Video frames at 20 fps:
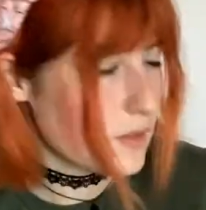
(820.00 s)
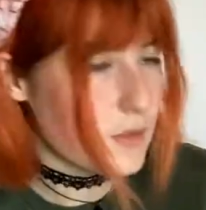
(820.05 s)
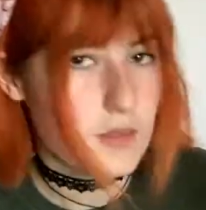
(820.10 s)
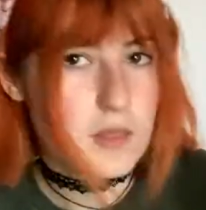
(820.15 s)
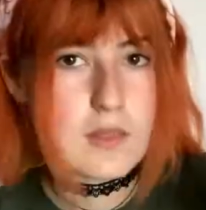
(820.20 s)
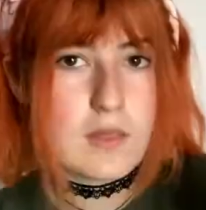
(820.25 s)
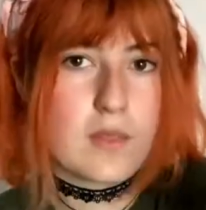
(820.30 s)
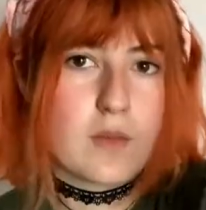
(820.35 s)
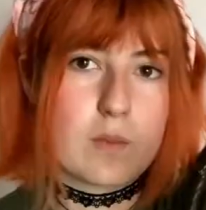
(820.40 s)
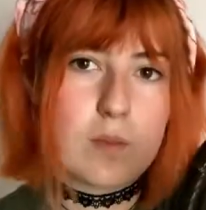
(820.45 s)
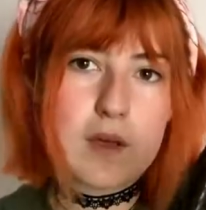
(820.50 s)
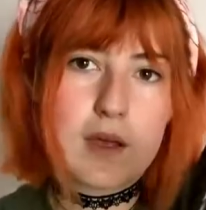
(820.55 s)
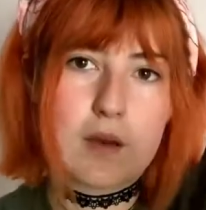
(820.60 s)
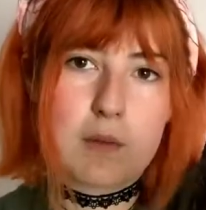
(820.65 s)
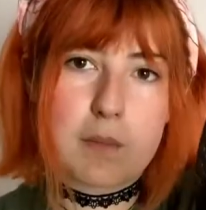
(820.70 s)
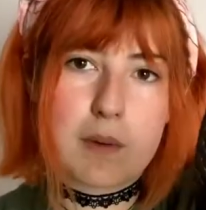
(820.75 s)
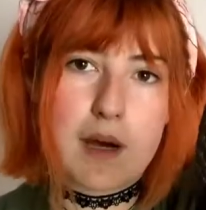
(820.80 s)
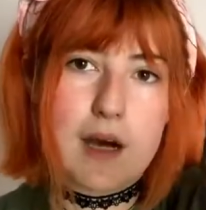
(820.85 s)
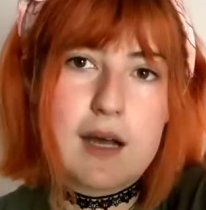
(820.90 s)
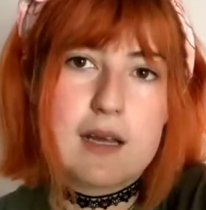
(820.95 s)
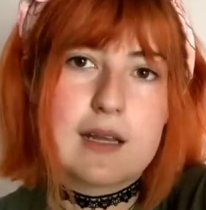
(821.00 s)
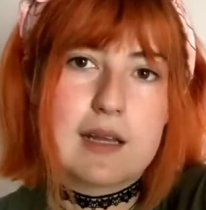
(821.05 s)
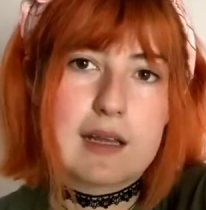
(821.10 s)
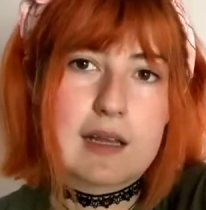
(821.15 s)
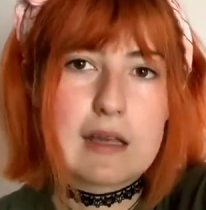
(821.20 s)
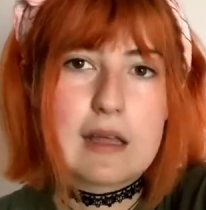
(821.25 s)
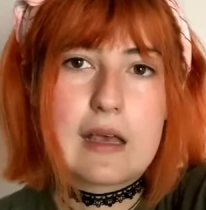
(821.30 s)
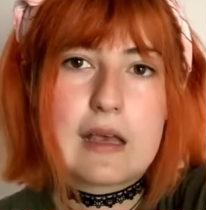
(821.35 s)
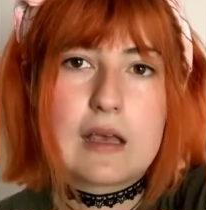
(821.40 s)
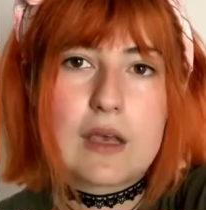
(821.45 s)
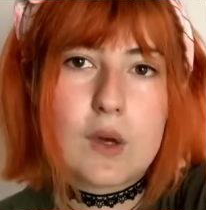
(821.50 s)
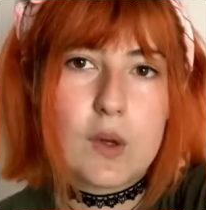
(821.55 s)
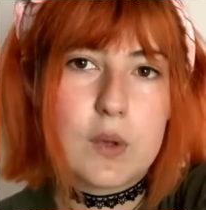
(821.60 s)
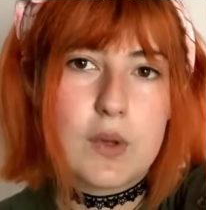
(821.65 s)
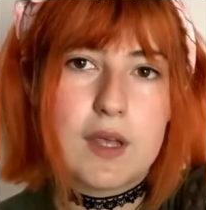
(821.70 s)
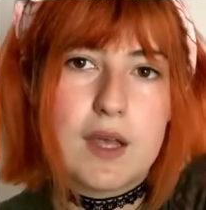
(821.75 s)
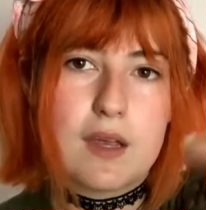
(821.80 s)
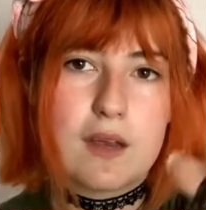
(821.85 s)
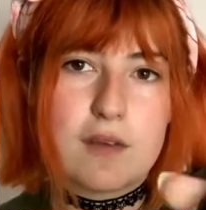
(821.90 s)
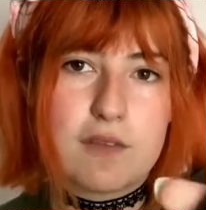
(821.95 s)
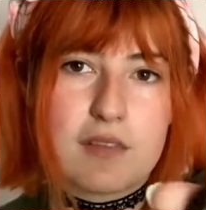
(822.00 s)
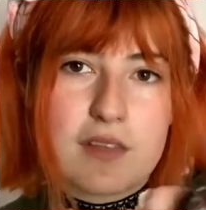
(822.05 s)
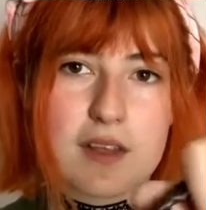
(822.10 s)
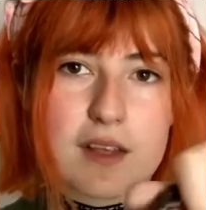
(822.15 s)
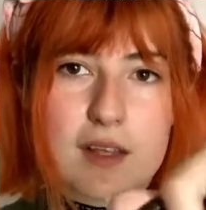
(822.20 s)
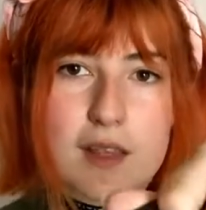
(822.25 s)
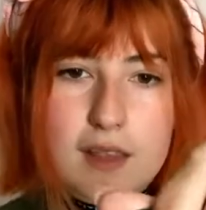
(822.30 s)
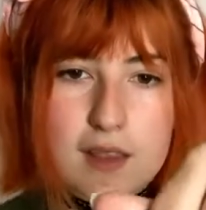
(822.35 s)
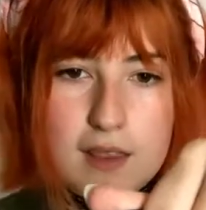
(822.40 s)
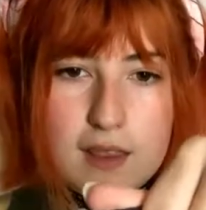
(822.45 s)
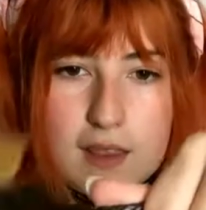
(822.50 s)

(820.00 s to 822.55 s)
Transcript: the weird bit I didn't like on the end of this